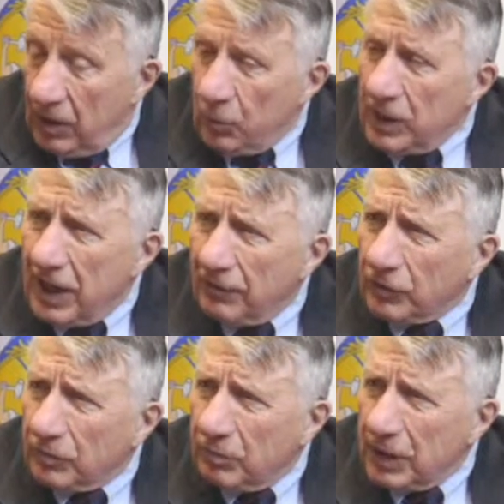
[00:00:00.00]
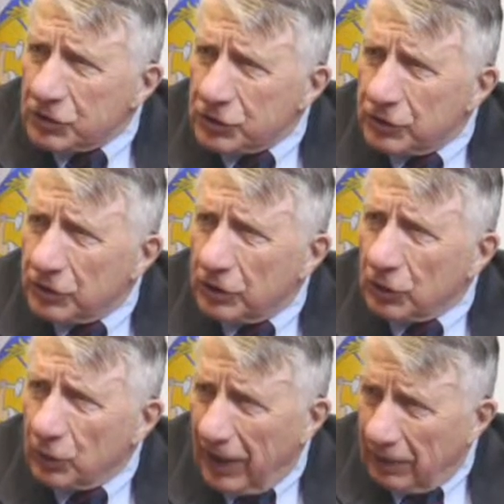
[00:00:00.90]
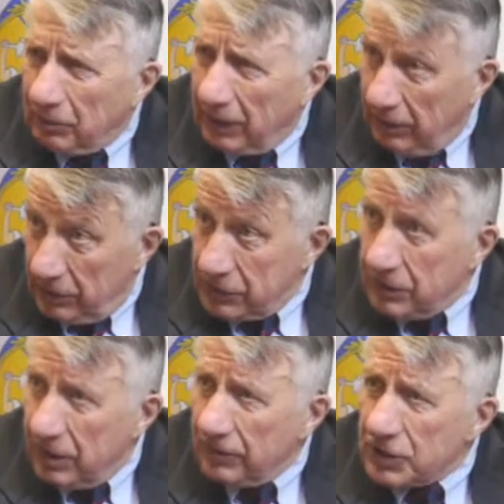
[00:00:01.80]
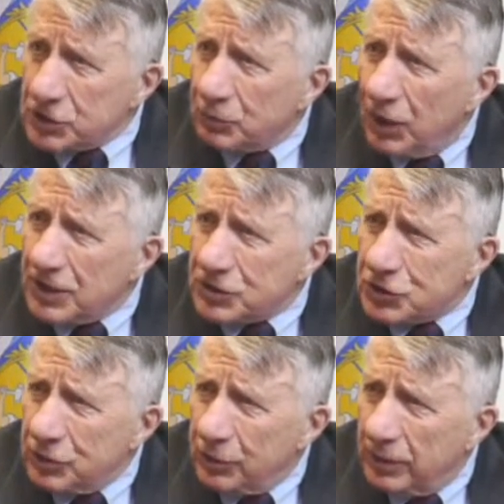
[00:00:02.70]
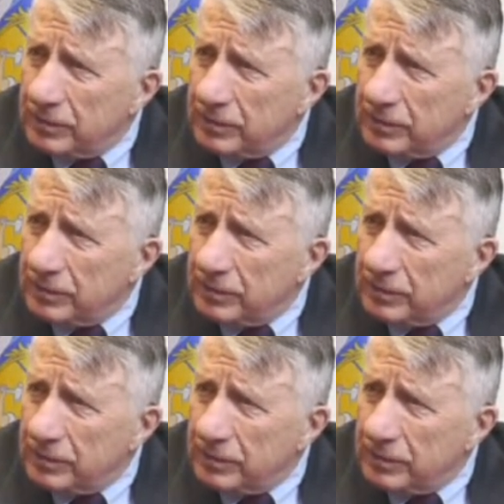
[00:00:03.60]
We haven't mentioned grandparents. They've got some rights too.